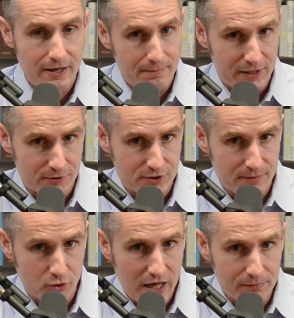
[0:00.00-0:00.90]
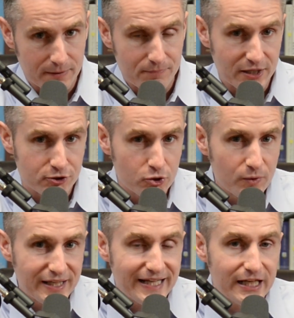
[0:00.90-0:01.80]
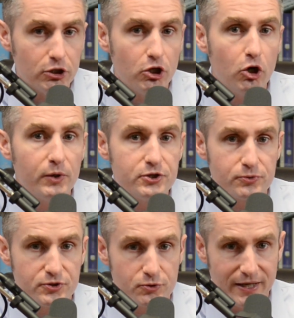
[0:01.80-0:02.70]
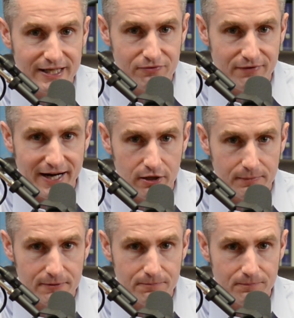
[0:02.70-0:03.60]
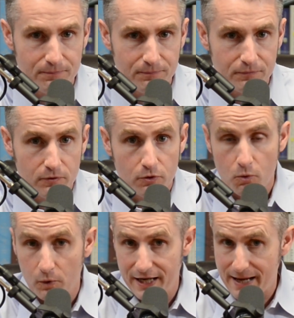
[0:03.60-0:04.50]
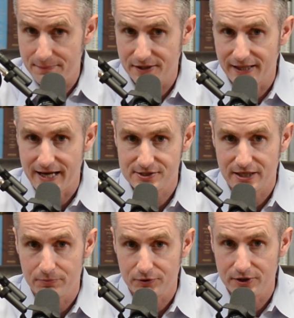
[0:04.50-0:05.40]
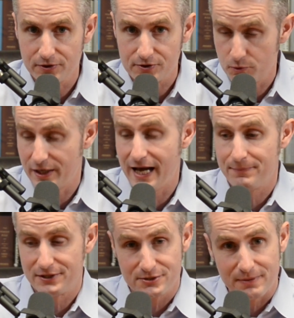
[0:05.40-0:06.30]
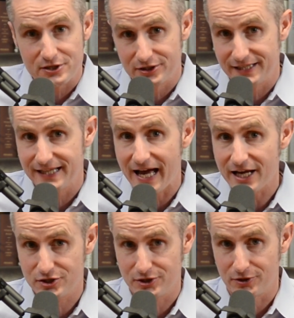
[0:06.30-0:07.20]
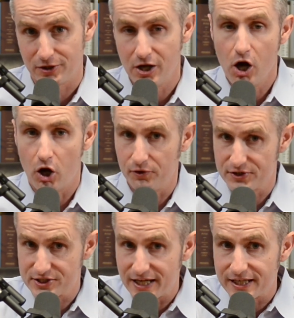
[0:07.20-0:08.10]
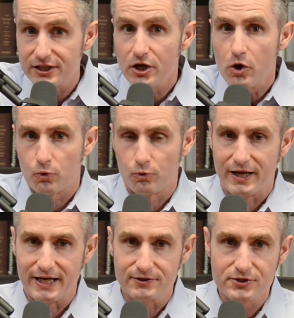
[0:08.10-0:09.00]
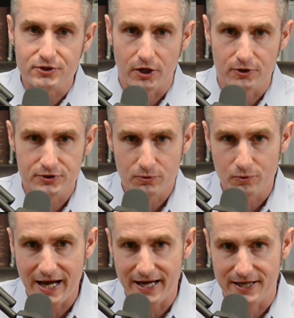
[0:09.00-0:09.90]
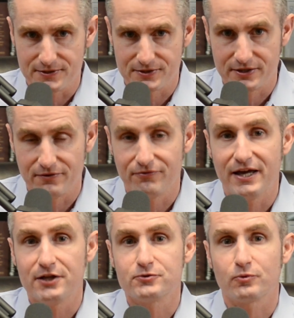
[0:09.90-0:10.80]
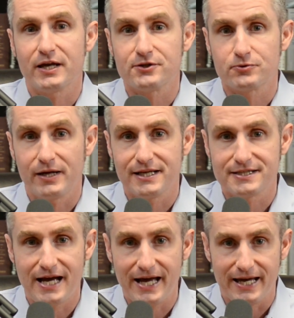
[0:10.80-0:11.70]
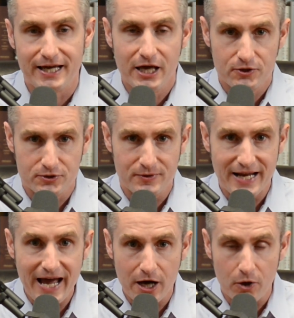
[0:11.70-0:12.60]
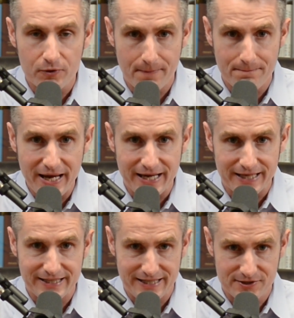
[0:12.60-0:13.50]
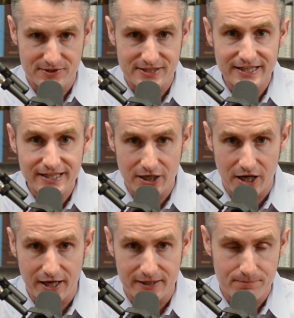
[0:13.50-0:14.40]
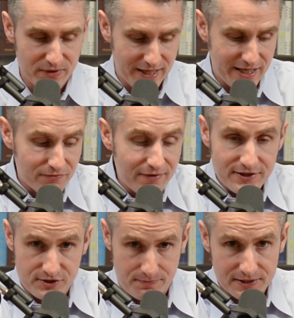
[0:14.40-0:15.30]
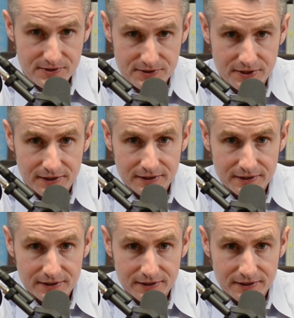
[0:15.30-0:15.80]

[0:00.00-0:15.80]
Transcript: But here's the problem. They do it in a low interest rate environment. What happened the last couple of years? What happened especially last year? All of a sudden, rates start to rise. The Feds raised rates high. So now the bank is sitting on investments